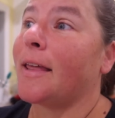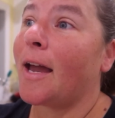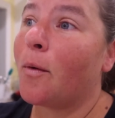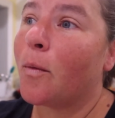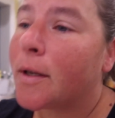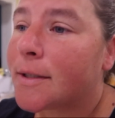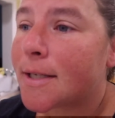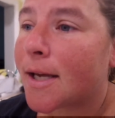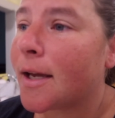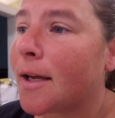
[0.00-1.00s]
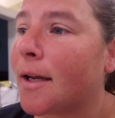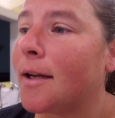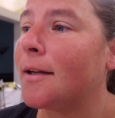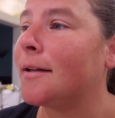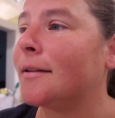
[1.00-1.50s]
that one day.
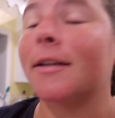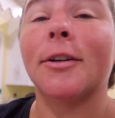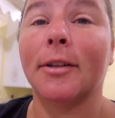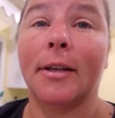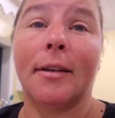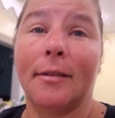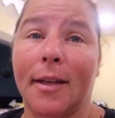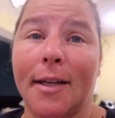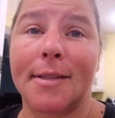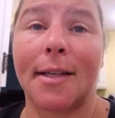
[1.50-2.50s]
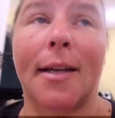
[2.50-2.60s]
Literally, like I said